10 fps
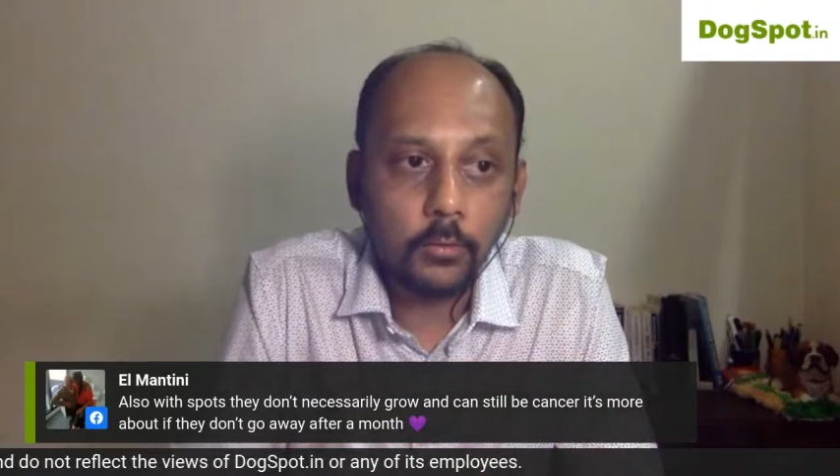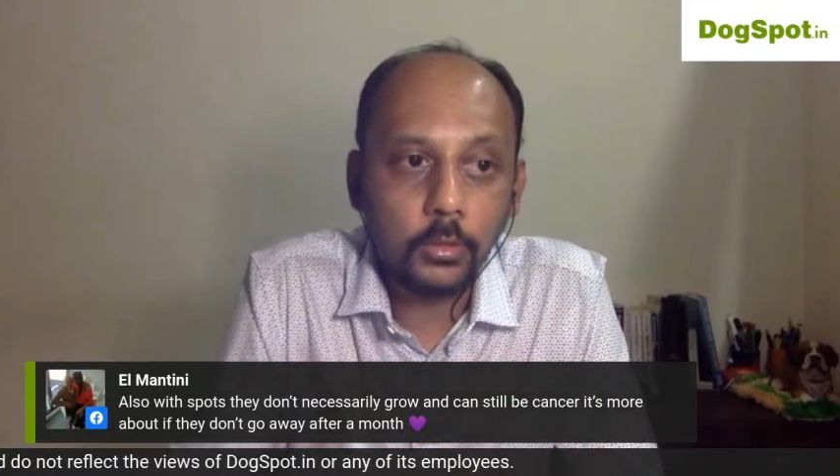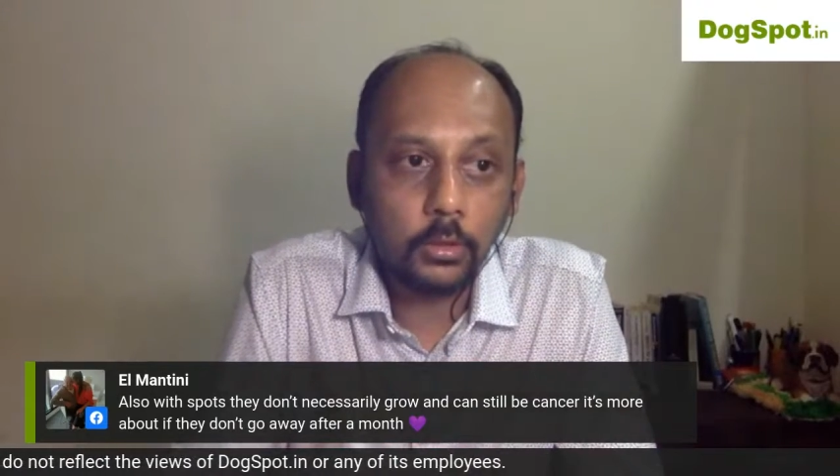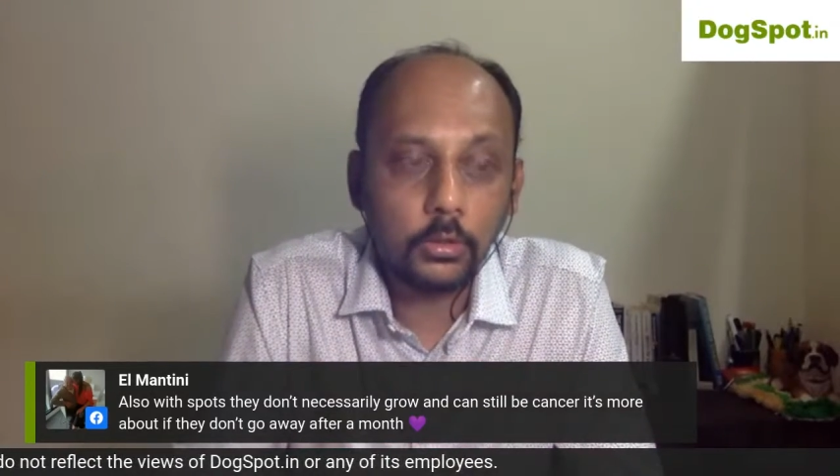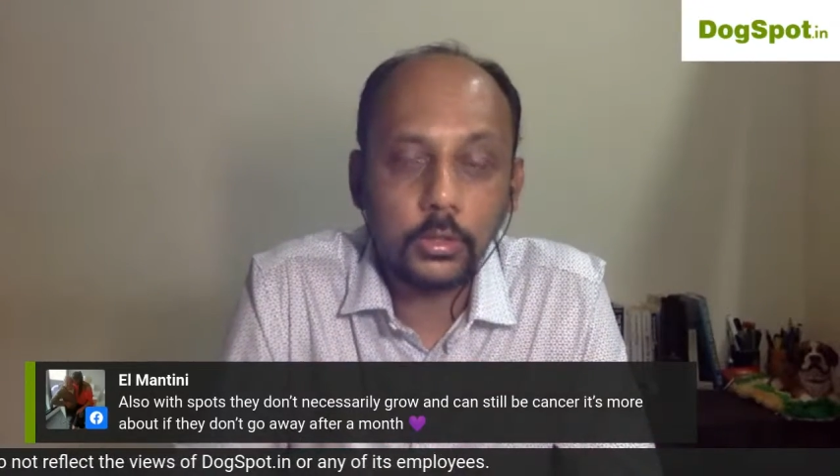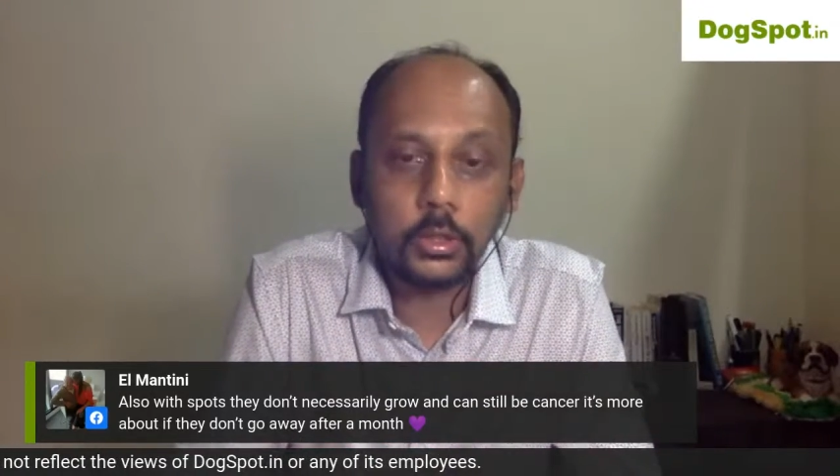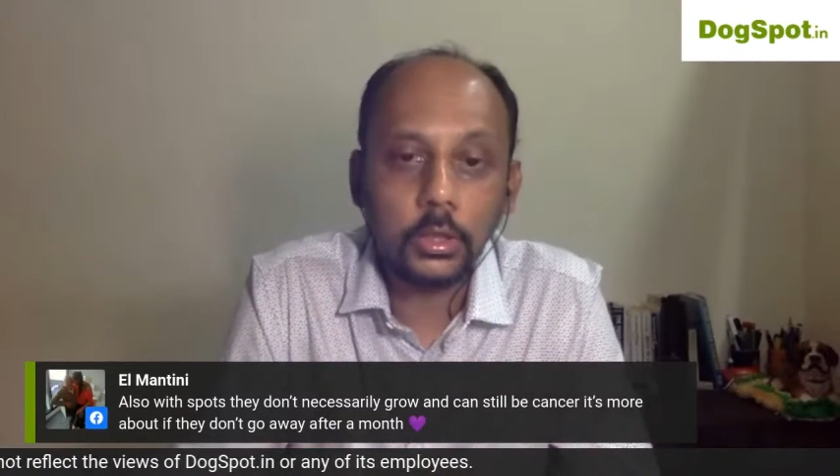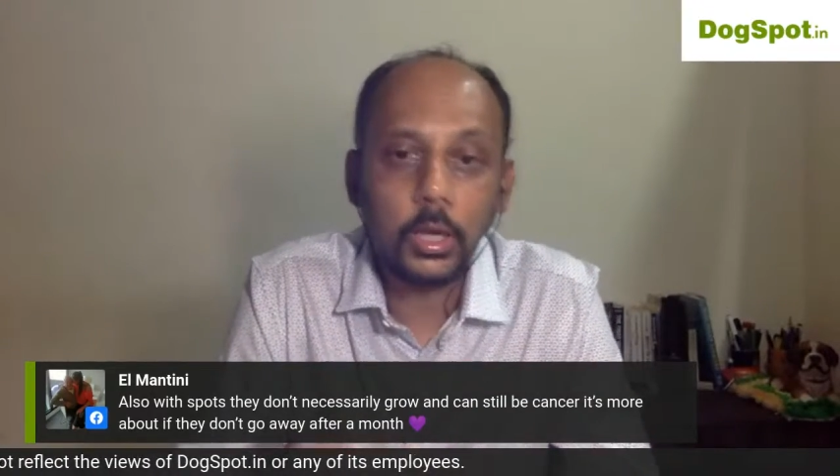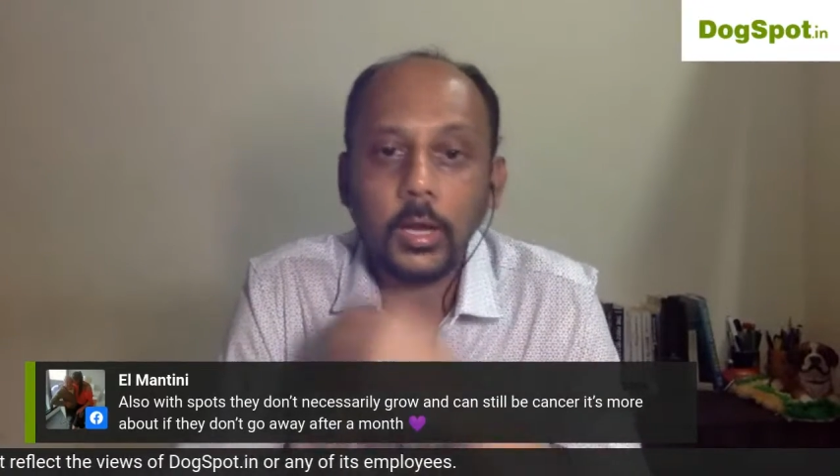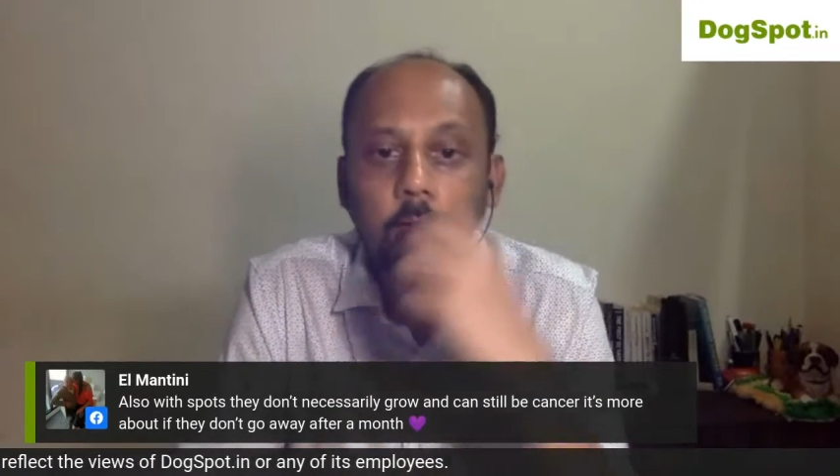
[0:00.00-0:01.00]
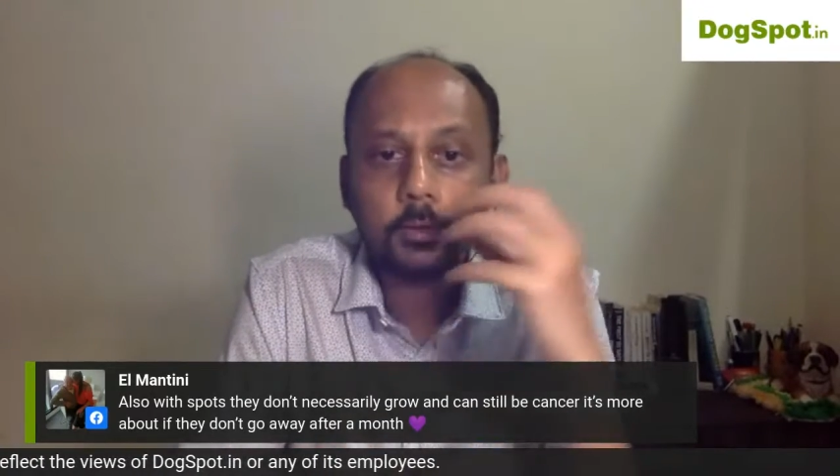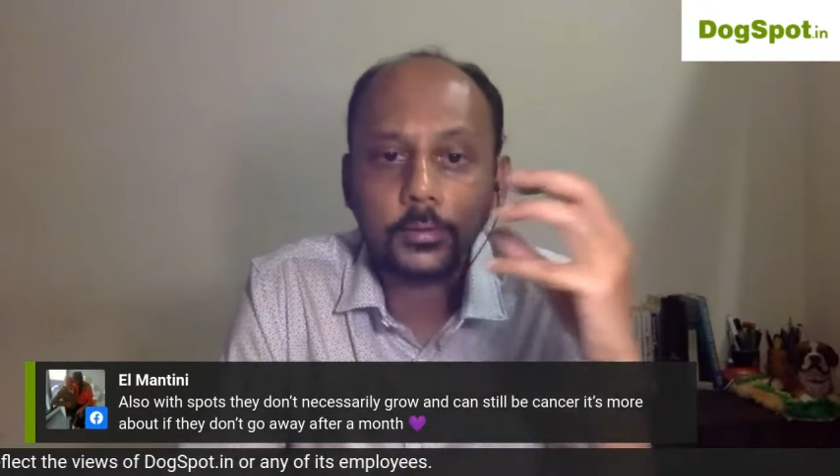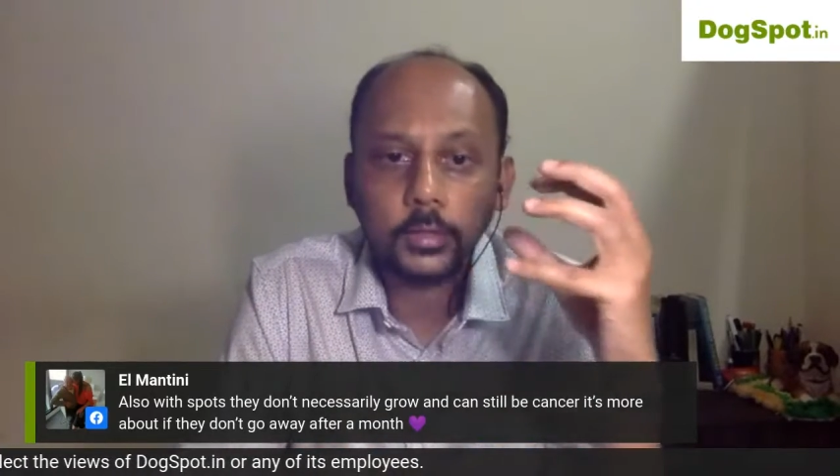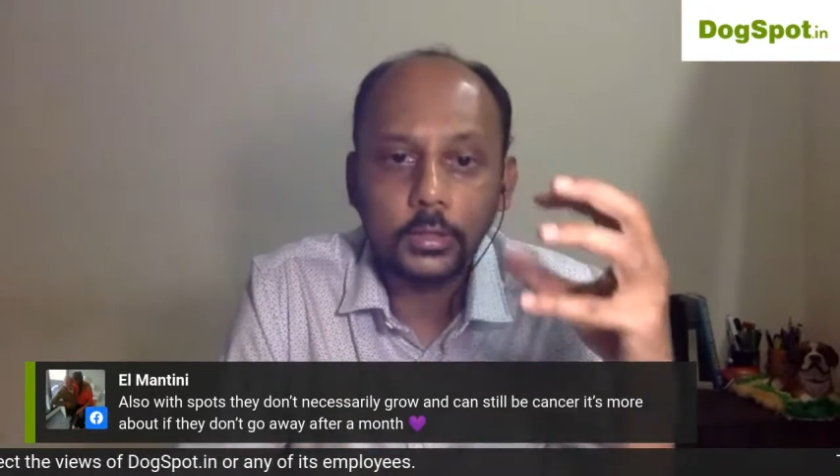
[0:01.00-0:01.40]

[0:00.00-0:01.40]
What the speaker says: of my dogs, she had this,